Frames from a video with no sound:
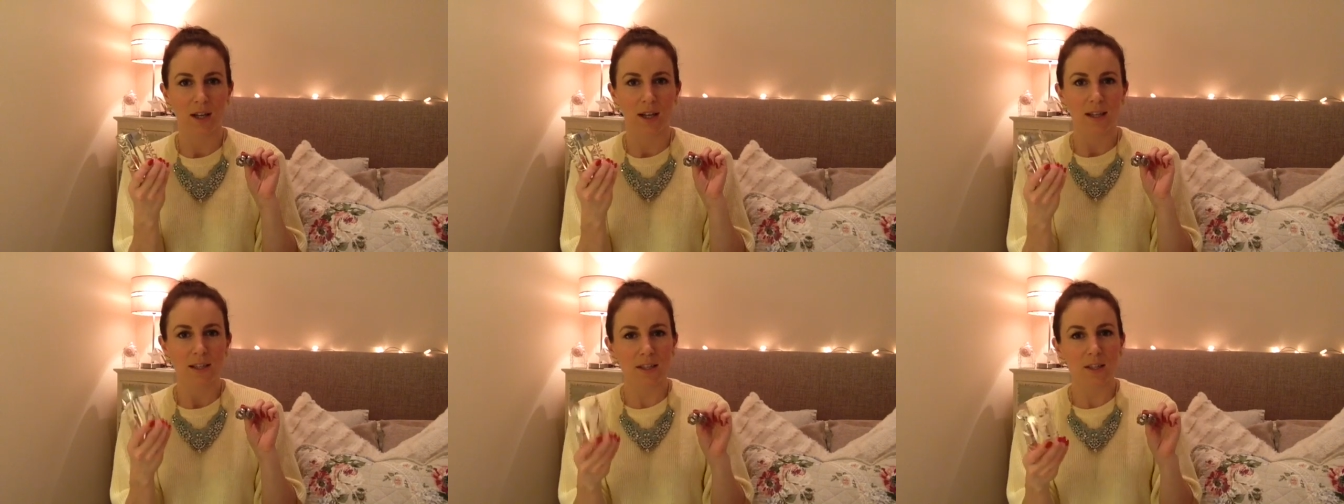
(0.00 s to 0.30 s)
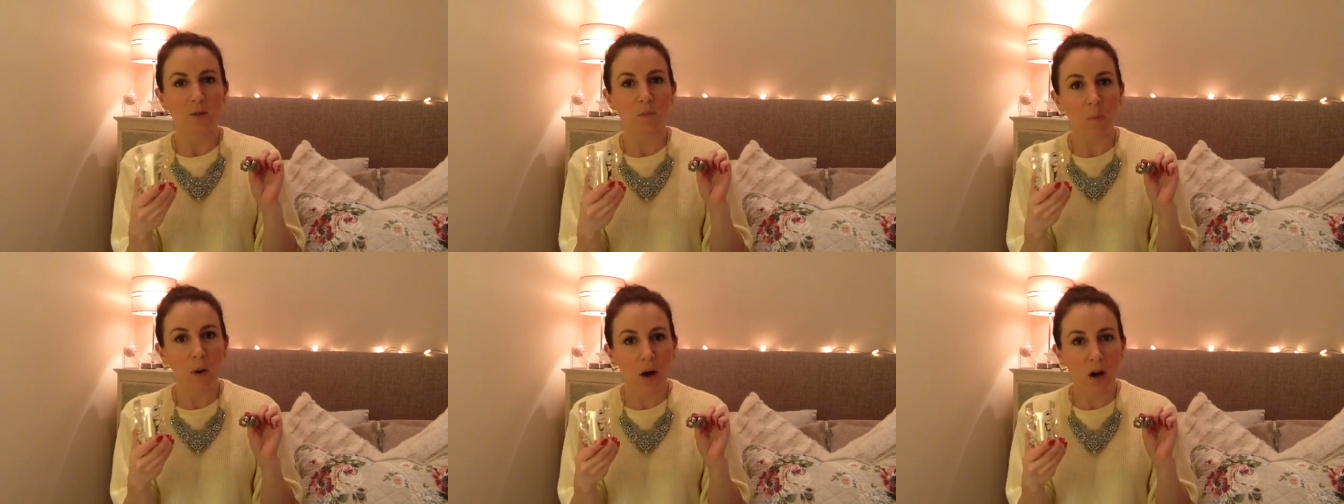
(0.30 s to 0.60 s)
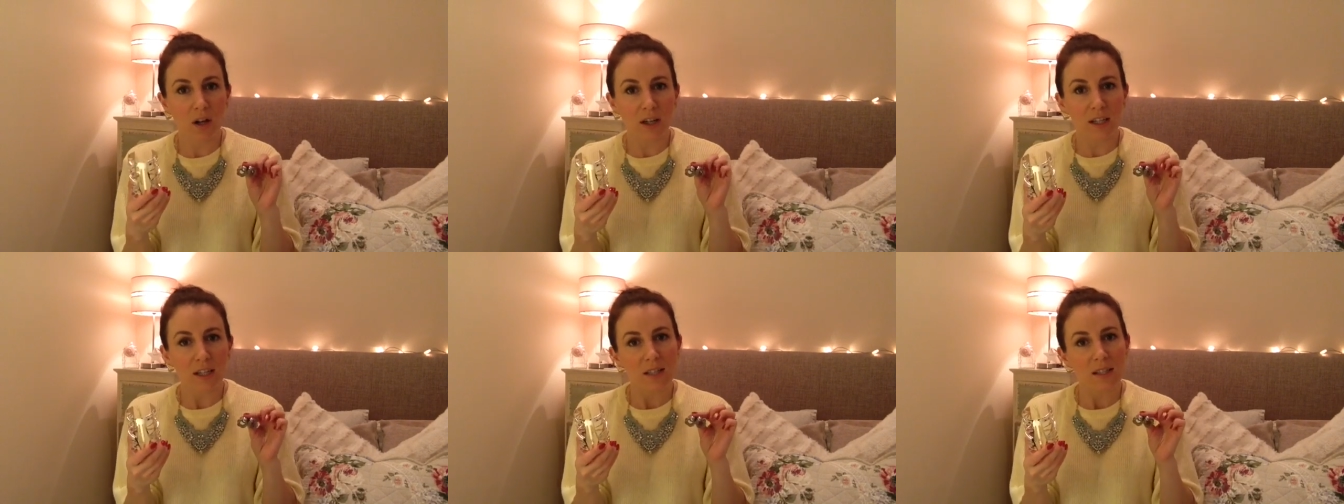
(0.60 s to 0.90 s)
Such
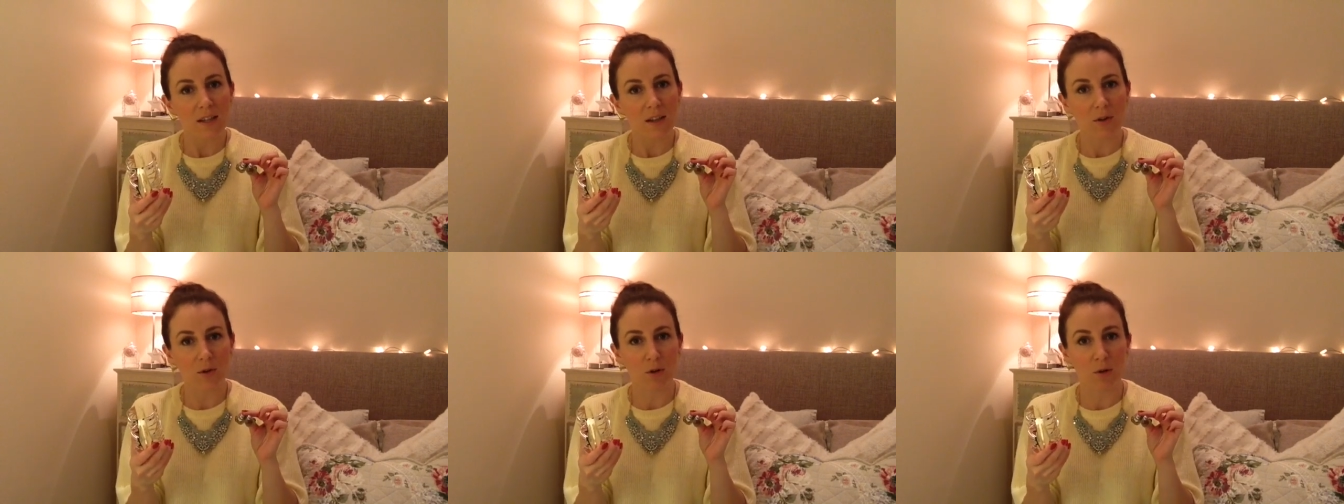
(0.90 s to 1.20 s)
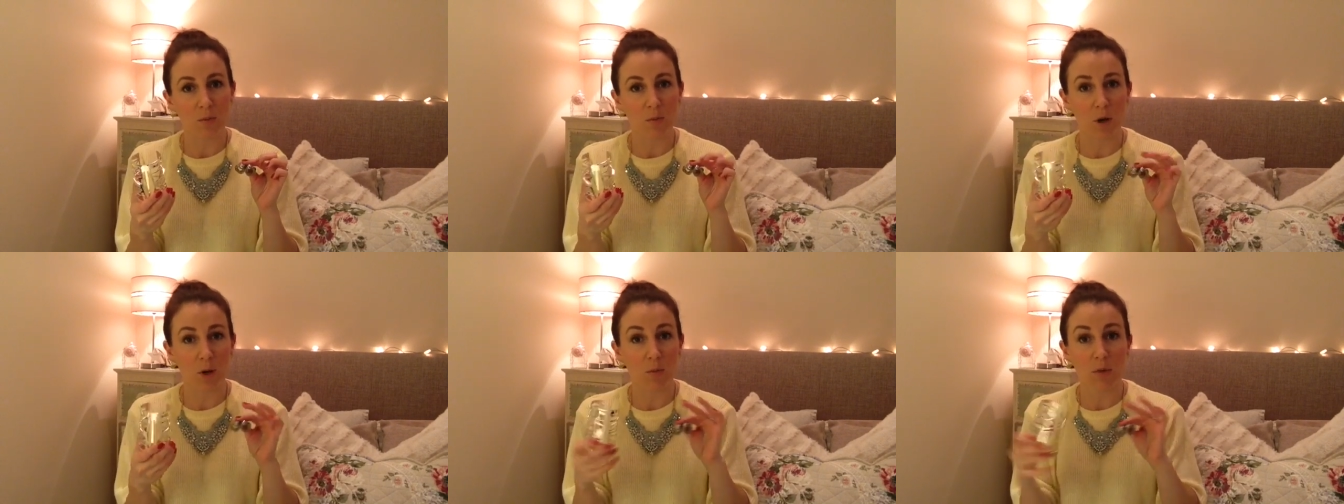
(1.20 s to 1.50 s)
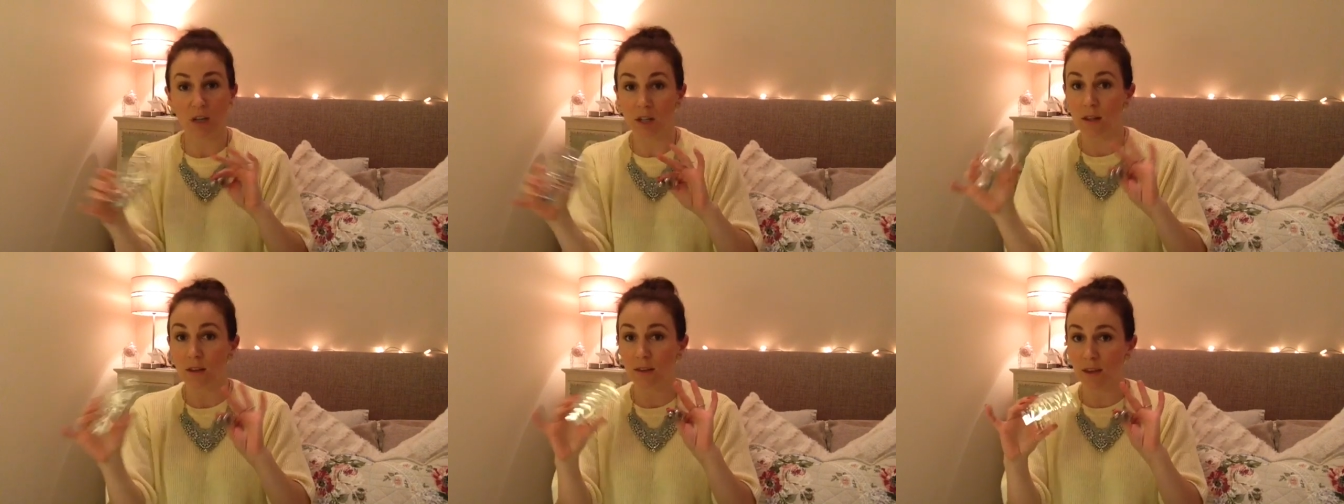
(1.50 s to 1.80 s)
bargains in there at the
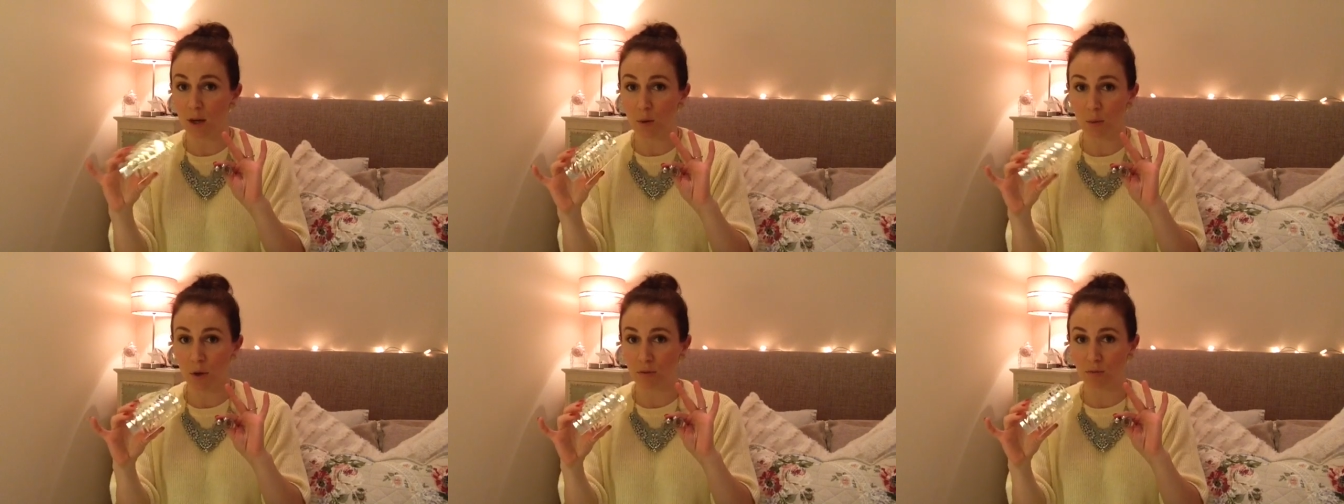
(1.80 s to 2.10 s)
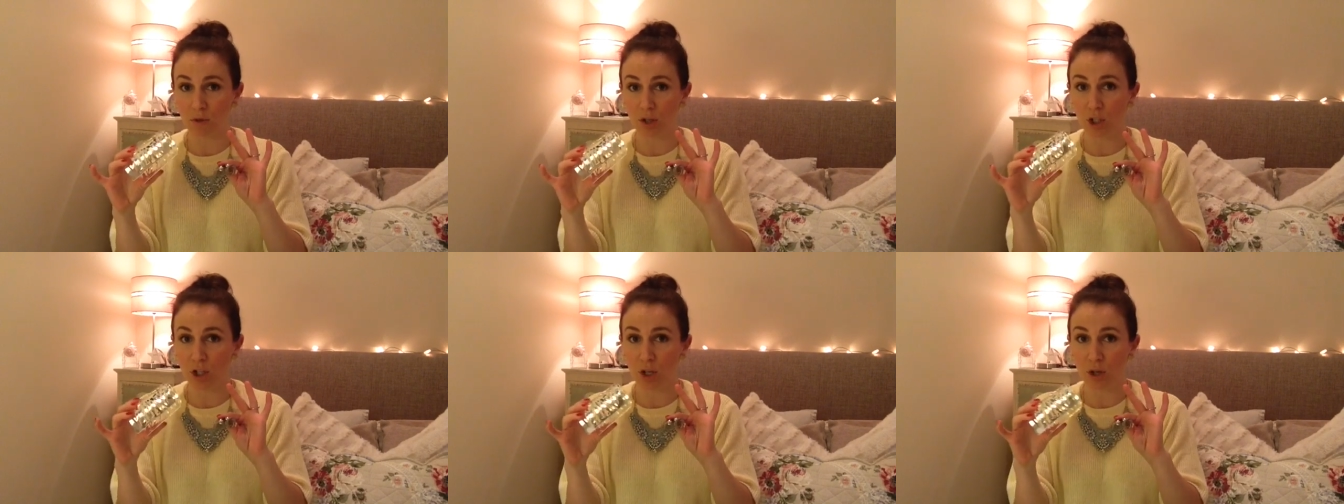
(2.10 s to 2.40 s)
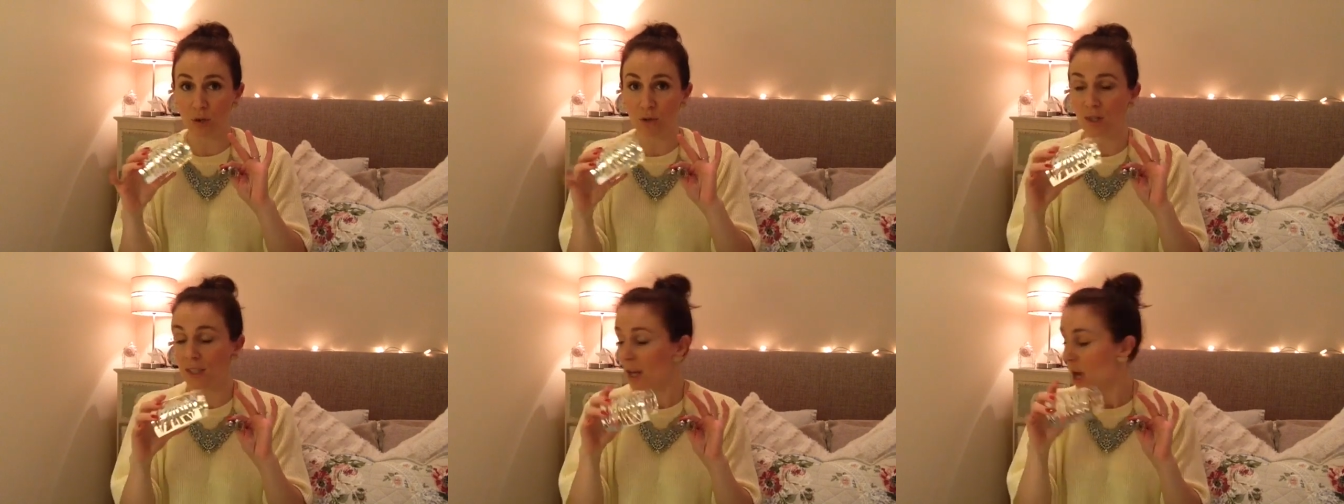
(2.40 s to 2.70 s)
moment. they weren't
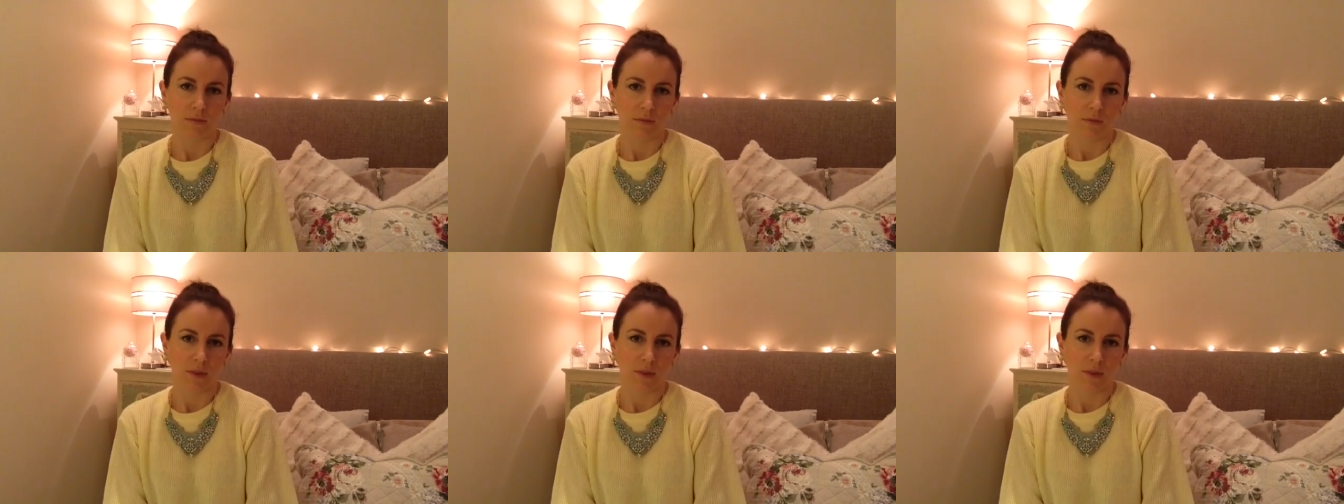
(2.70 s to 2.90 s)
reduced.